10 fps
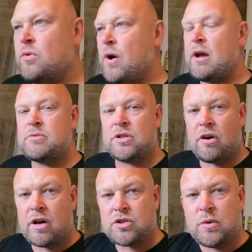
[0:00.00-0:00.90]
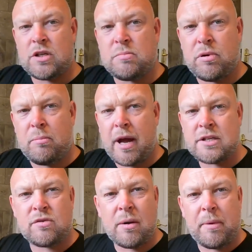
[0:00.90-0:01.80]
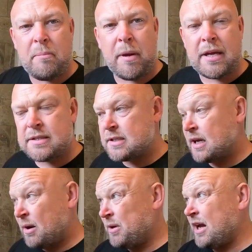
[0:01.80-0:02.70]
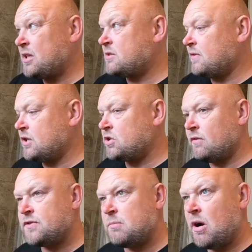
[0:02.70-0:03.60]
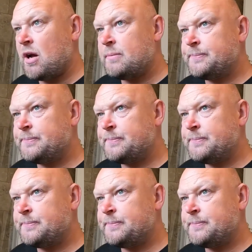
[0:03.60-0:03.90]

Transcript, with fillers: On the way home tonight, I swing into Plum Base, grab them bits, and we can get this finished off tomorrow.